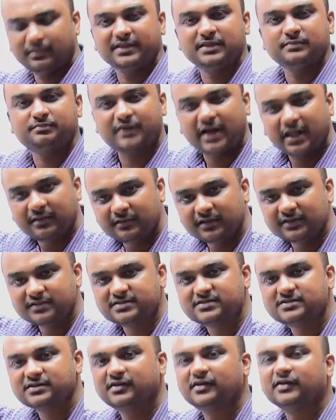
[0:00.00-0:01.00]
by the Prime
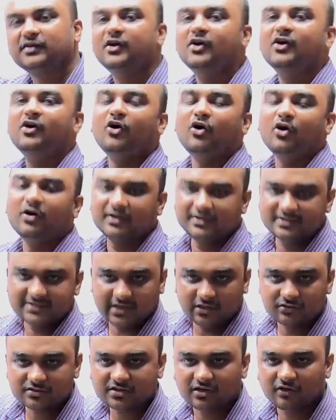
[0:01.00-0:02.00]
Minister or his
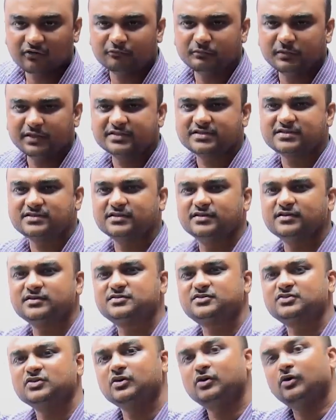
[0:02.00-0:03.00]
Council of
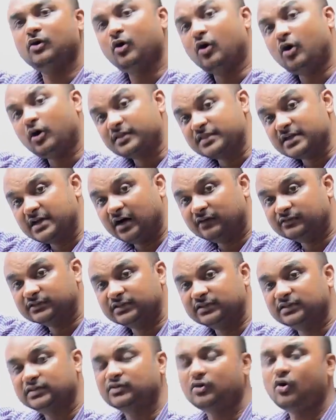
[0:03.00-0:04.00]
Ministers or the
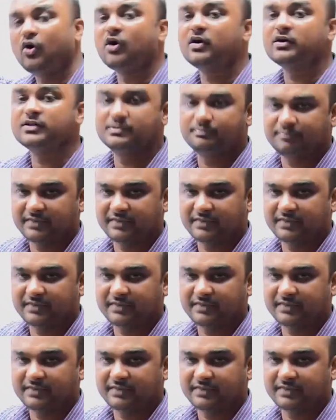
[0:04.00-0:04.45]
governor or the